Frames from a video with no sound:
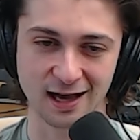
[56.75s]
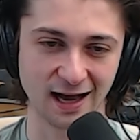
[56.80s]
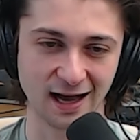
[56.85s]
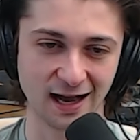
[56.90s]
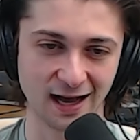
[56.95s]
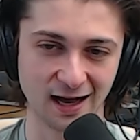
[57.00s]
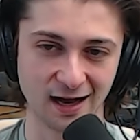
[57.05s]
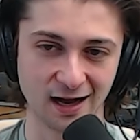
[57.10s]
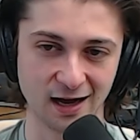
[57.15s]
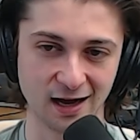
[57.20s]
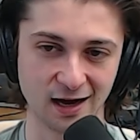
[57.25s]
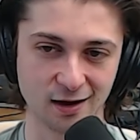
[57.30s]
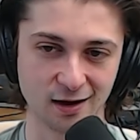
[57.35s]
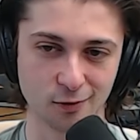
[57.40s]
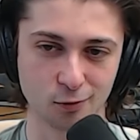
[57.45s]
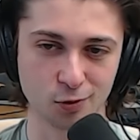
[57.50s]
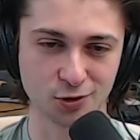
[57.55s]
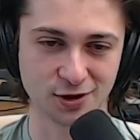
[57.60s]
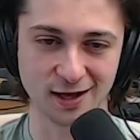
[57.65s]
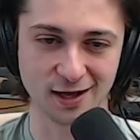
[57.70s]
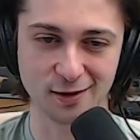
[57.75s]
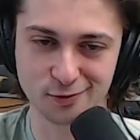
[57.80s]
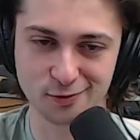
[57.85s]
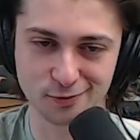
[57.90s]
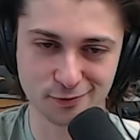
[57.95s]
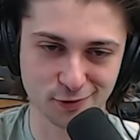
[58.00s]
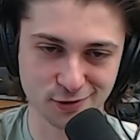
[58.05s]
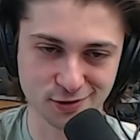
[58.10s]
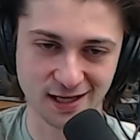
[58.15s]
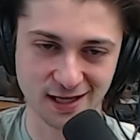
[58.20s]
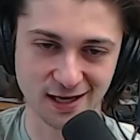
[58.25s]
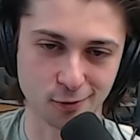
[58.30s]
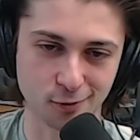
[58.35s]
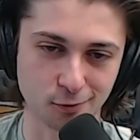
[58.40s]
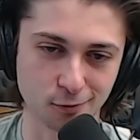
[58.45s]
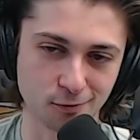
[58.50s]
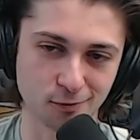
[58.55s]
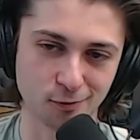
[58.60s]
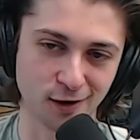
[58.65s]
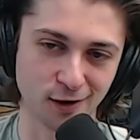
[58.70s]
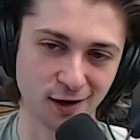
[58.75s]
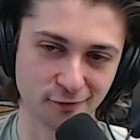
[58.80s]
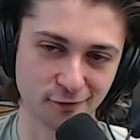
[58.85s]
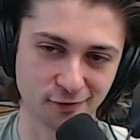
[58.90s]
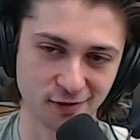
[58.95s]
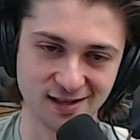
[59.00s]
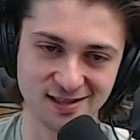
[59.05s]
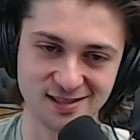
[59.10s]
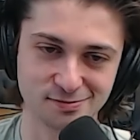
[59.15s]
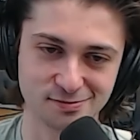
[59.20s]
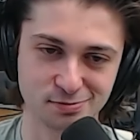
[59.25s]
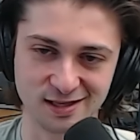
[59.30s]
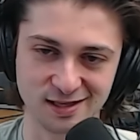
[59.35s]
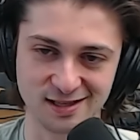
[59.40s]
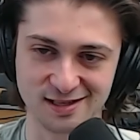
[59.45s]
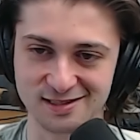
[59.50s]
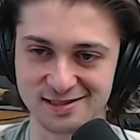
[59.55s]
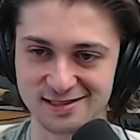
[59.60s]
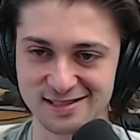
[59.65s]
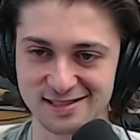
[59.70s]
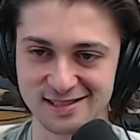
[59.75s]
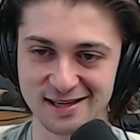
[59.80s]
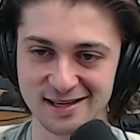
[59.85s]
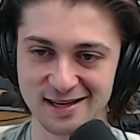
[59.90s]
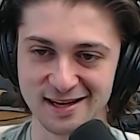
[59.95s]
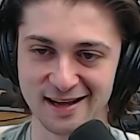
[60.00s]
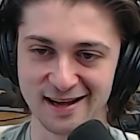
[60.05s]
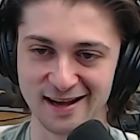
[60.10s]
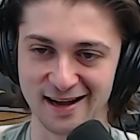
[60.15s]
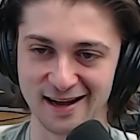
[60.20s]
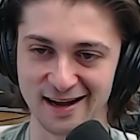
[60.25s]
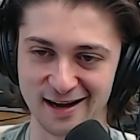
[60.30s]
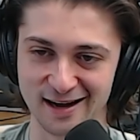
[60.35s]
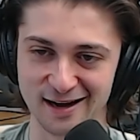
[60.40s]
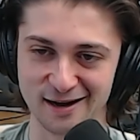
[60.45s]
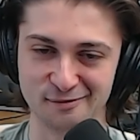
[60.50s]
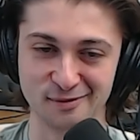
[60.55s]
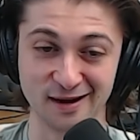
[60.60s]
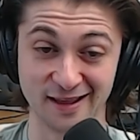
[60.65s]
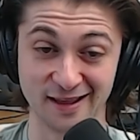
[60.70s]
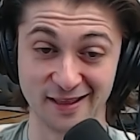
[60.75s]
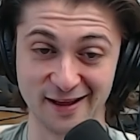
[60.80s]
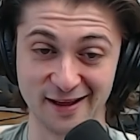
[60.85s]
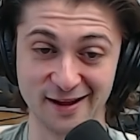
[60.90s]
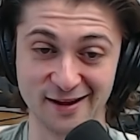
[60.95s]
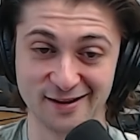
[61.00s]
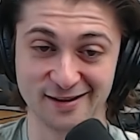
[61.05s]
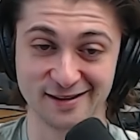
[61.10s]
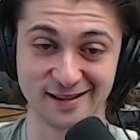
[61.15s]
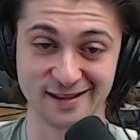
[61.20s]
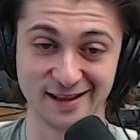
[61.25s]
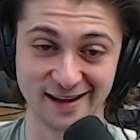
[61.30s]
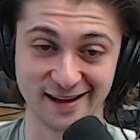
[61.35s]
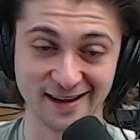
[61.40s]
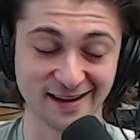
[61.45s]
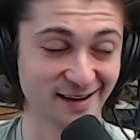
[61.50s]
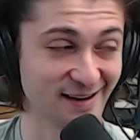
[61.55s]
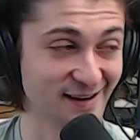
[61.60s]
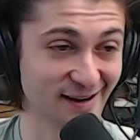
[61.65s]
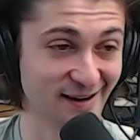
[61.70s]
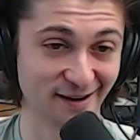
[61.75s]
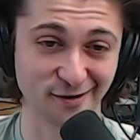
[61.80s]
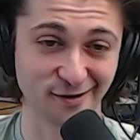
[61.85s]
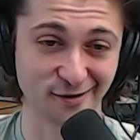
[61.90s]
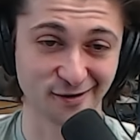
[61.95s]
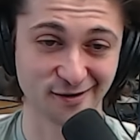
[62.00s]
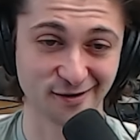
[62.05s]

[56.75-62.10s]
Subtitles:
We'll take one of these, please. And they're like, oh,